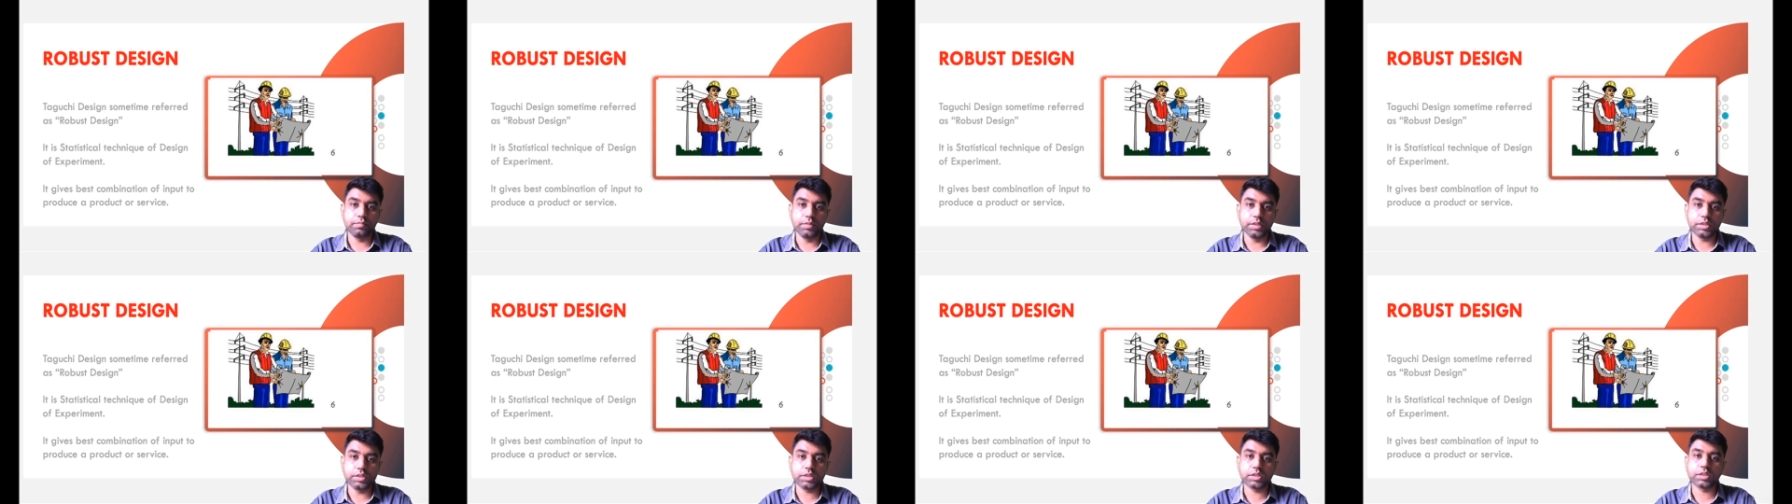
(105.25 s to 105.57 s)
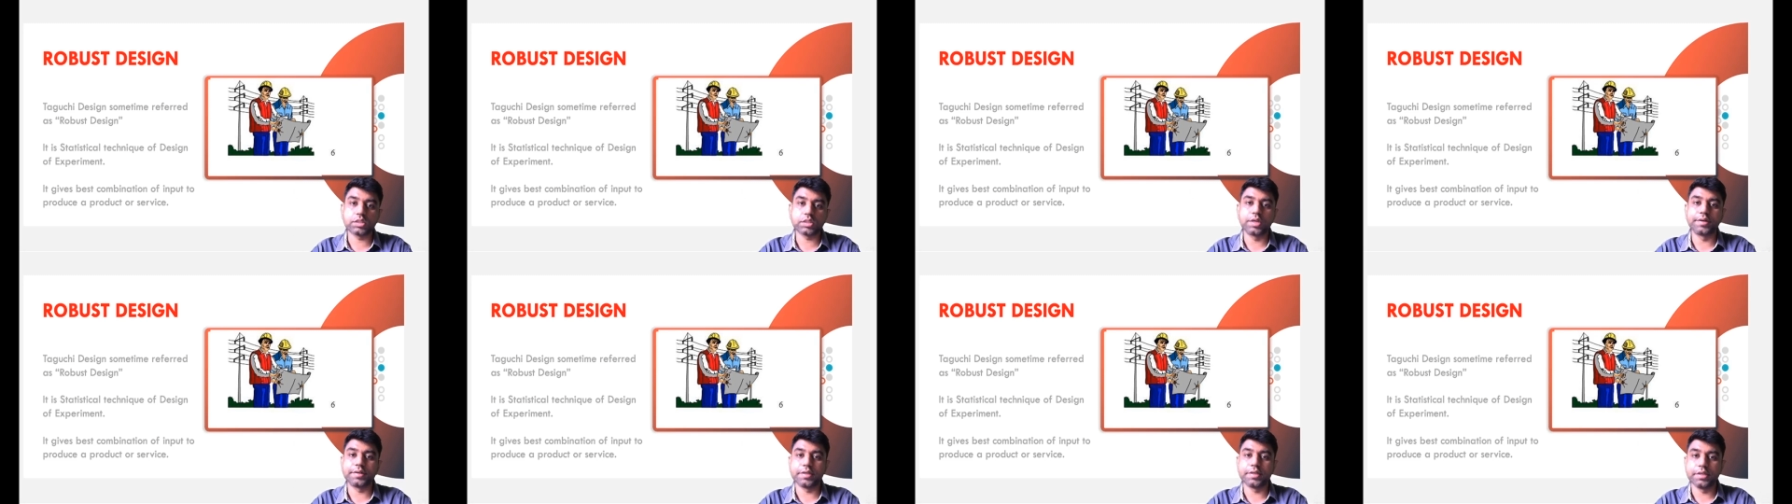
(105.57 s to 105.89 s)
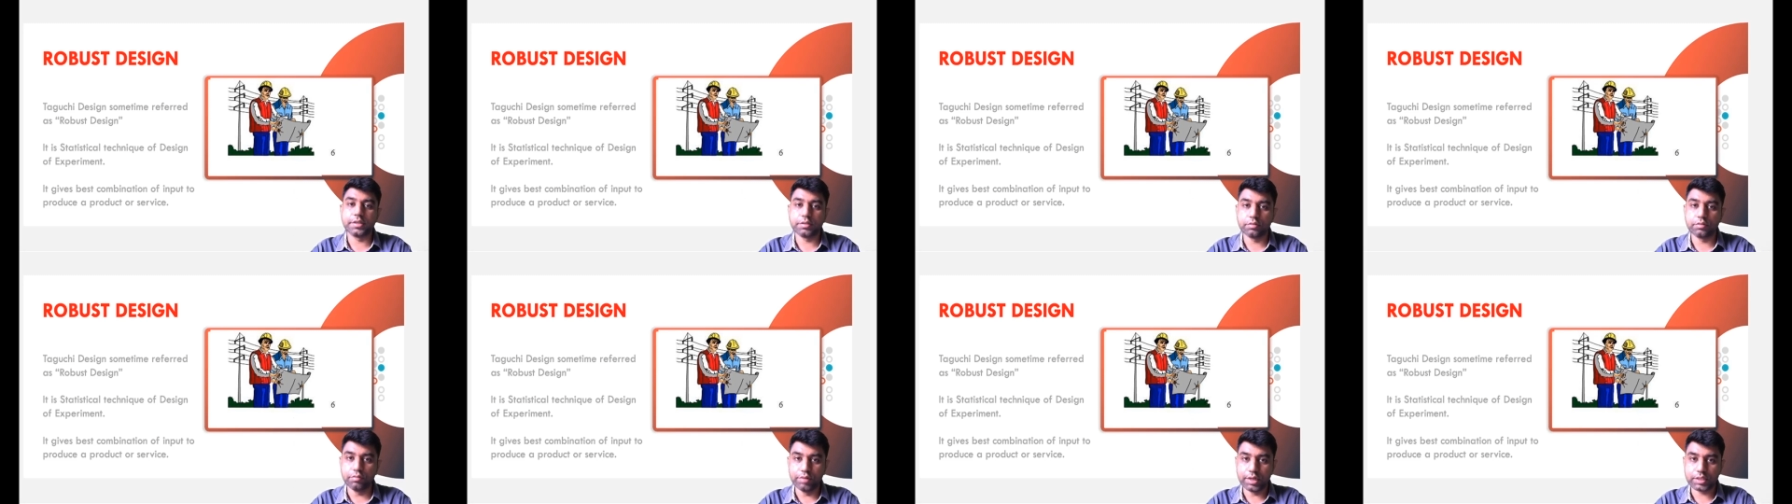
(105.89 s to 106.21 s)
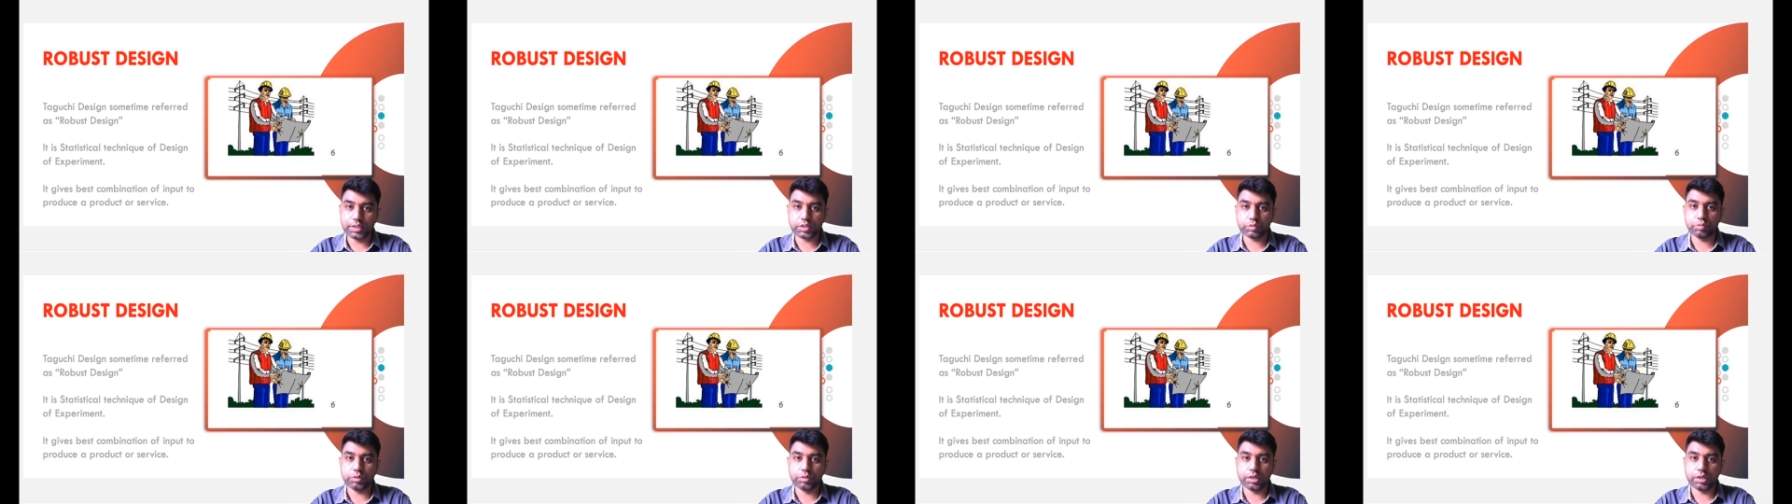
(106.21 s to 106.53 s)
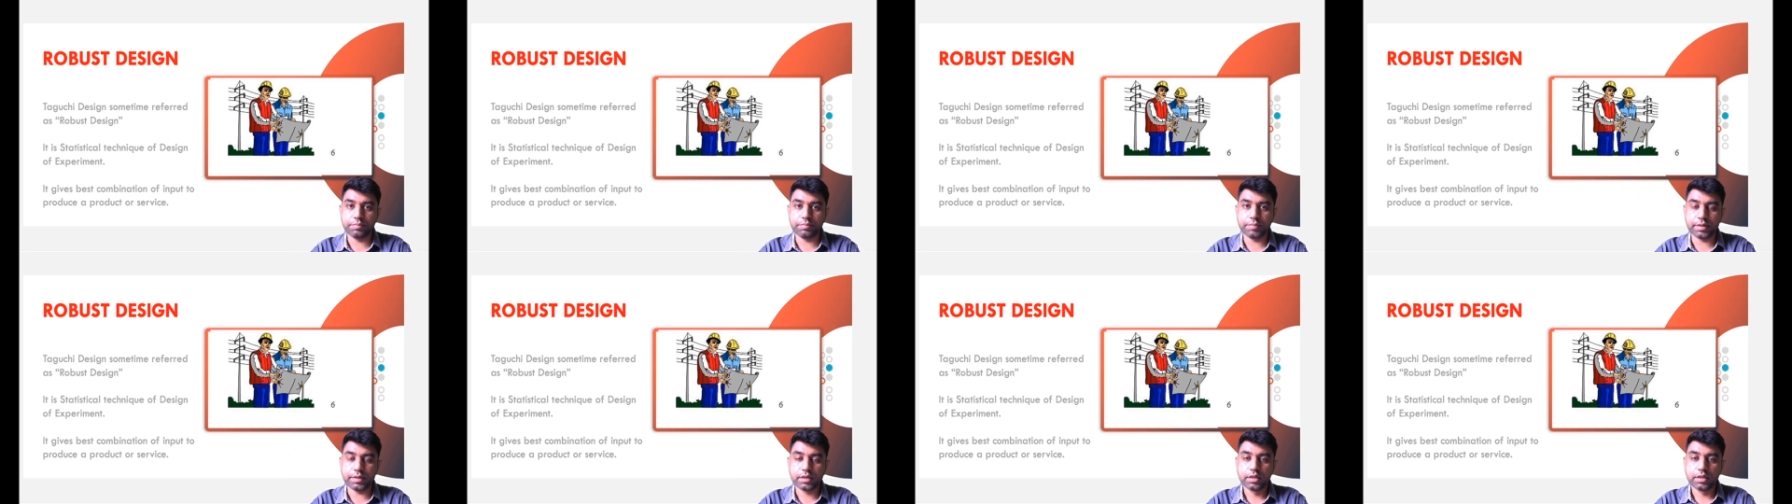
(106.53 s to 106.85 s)
means 32
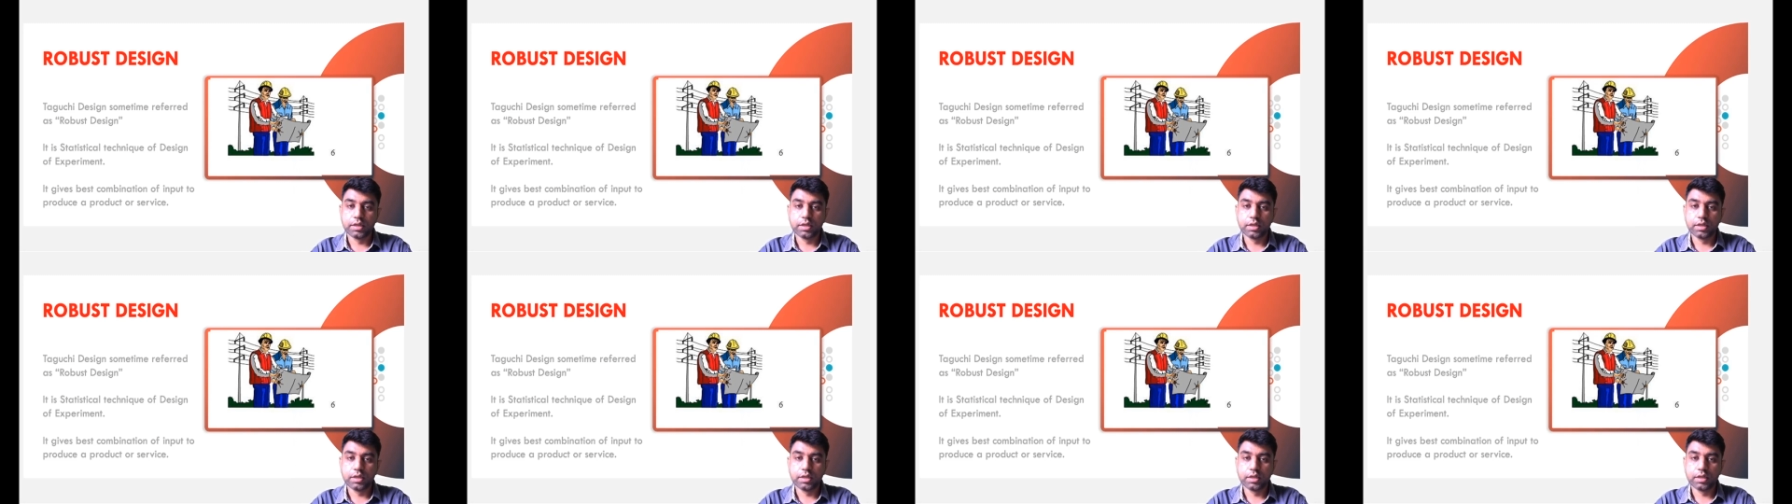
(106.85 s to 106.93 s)
experiment.